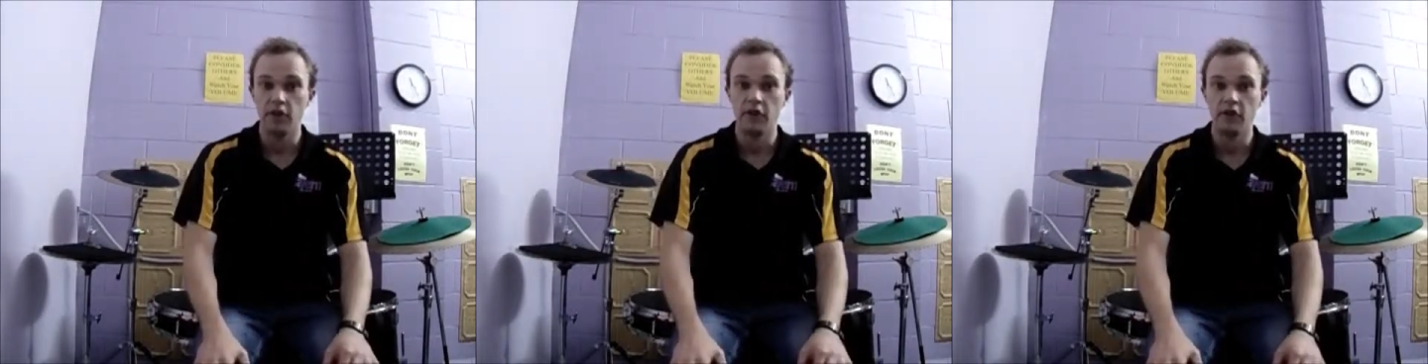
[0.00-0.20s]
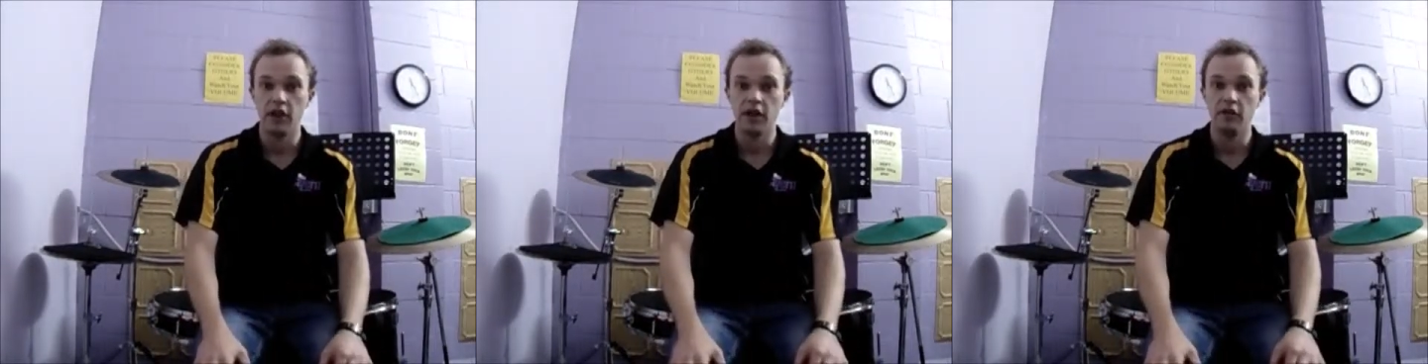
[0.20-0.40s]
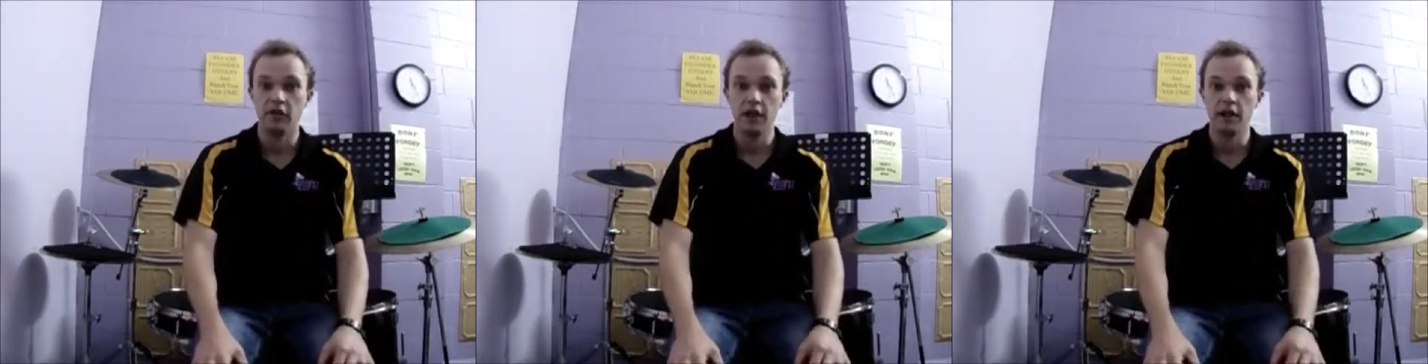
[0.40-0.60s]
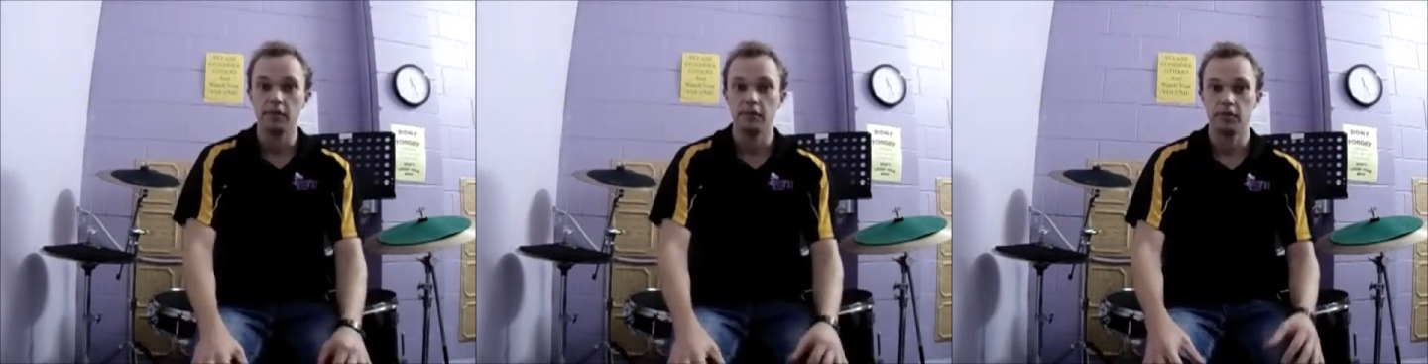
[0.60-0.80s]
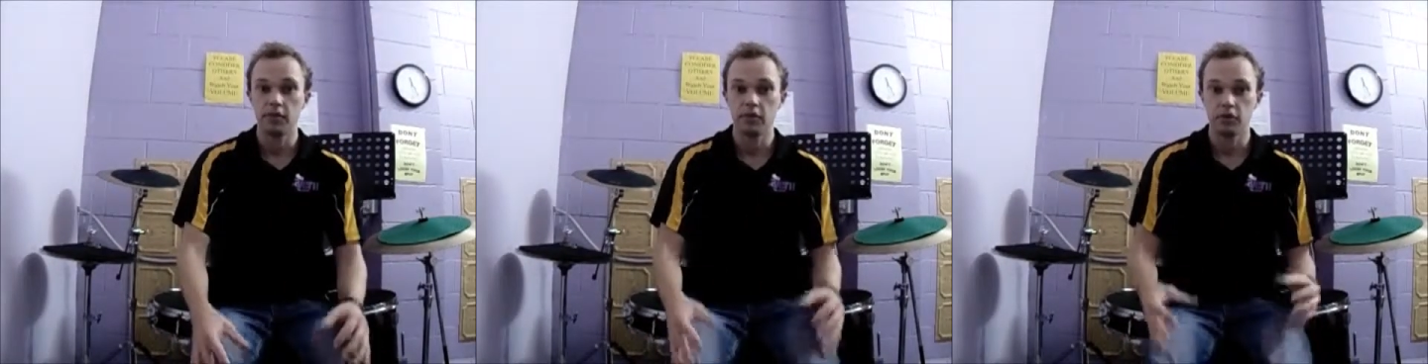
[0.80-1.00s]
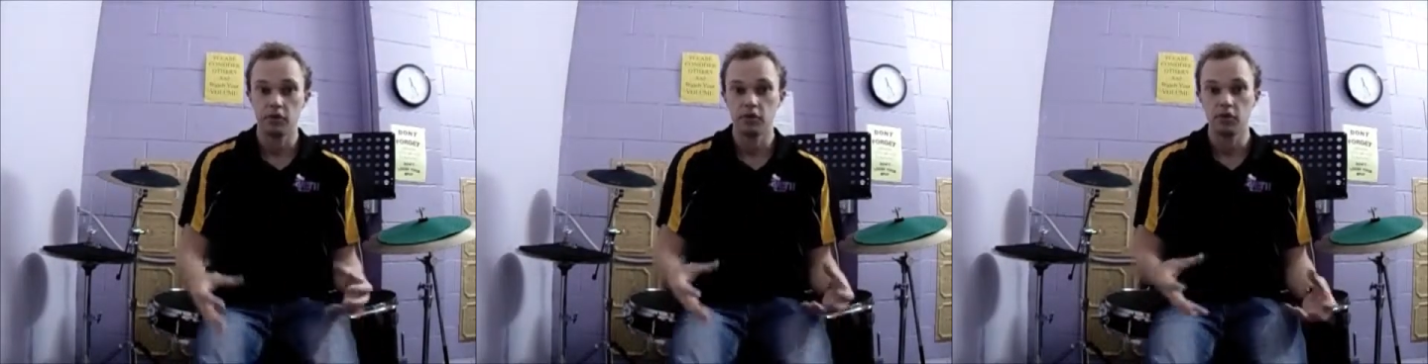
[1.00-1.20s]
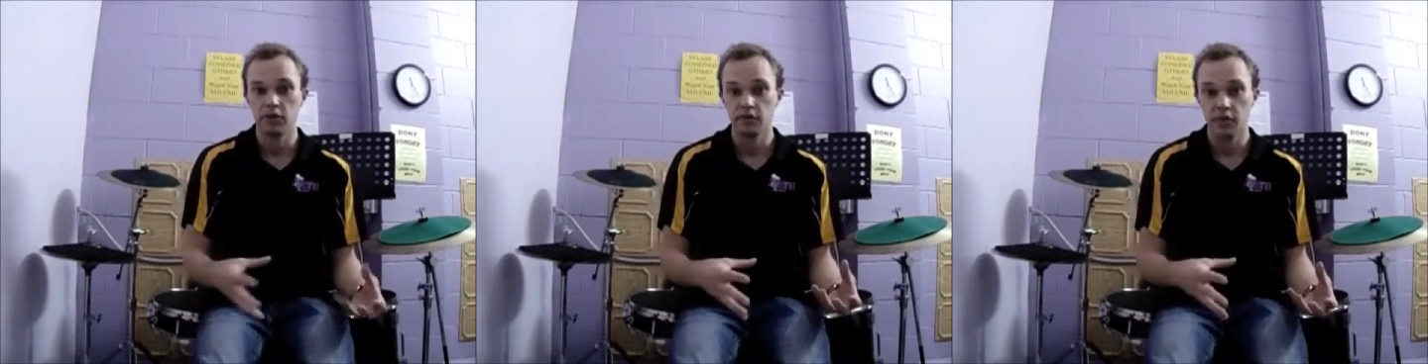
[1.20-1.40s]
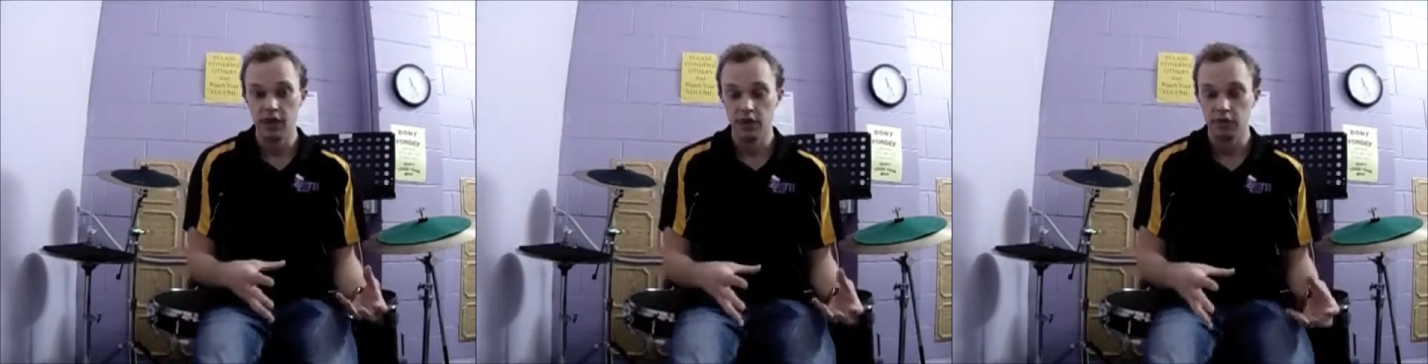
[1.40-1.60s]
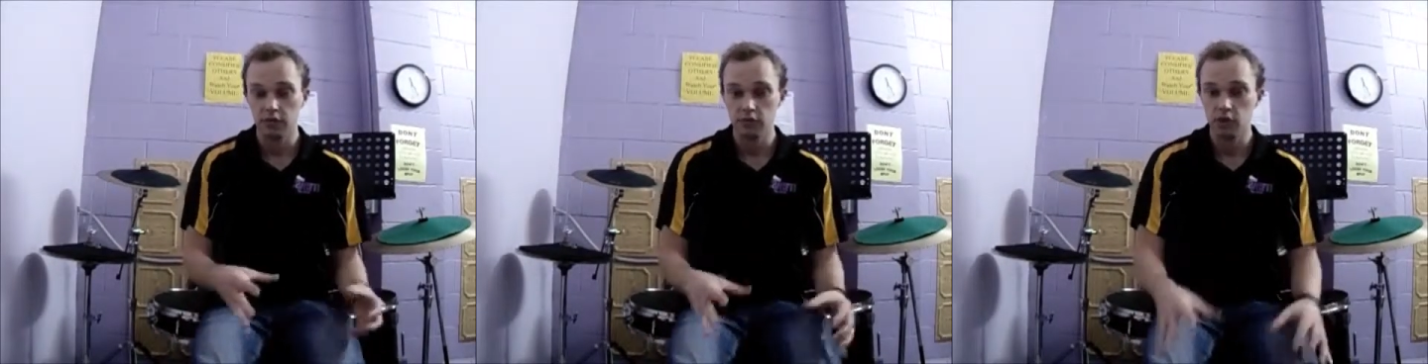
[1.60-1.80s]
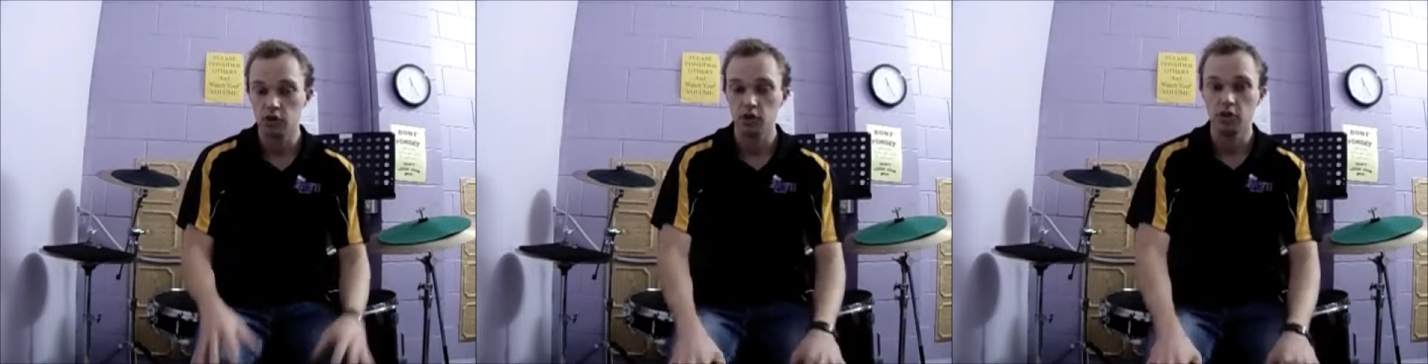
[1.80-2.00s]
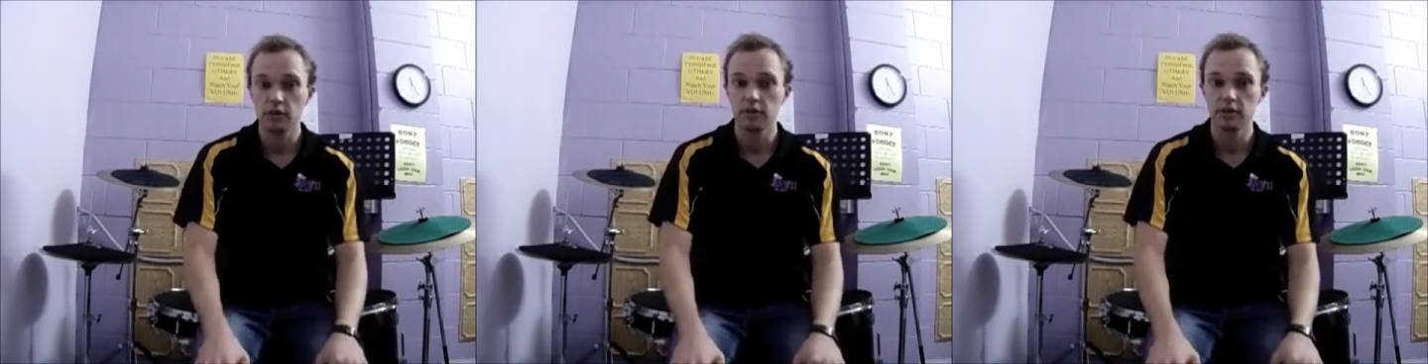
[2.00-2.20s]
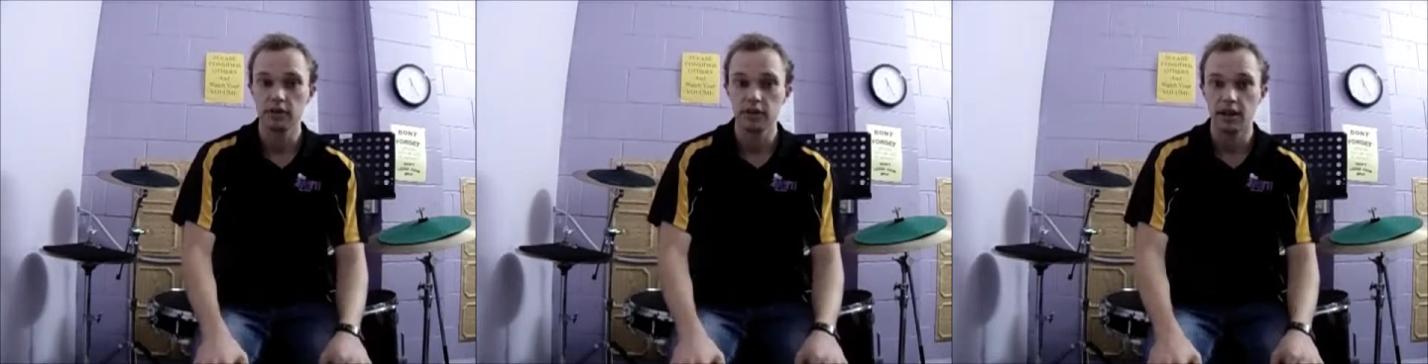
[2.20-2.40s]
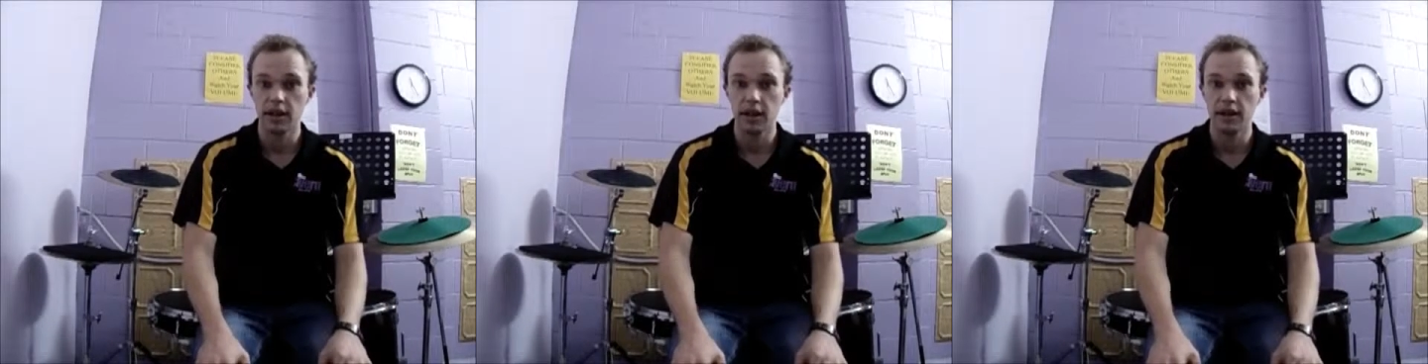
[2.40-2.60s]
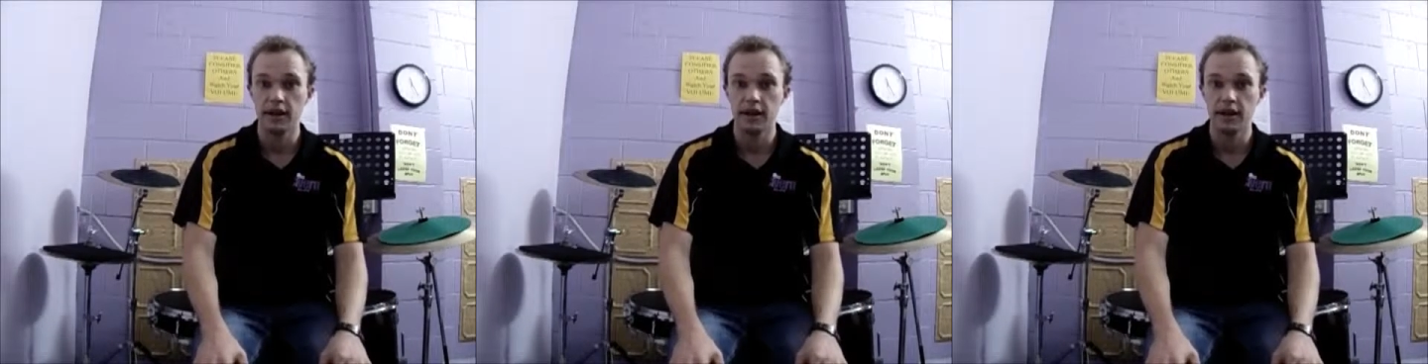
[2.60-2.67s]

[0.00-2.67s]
a valve amp use vacuum tubes